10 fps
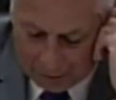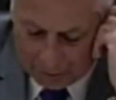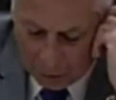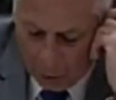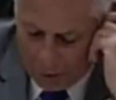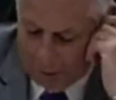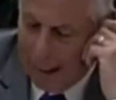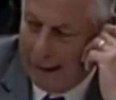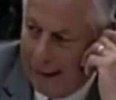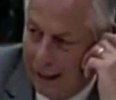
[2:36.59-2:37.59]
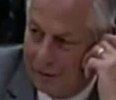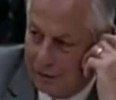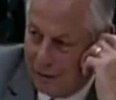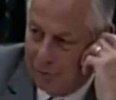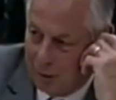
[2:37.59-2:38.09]
rolling blackouts
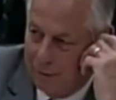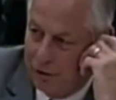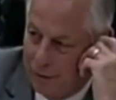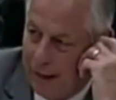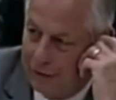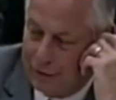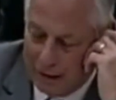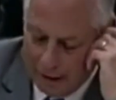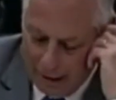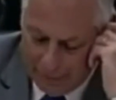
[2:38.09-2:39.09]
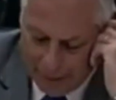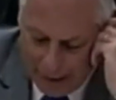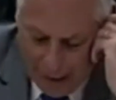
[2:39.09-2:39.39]
in February of 2011,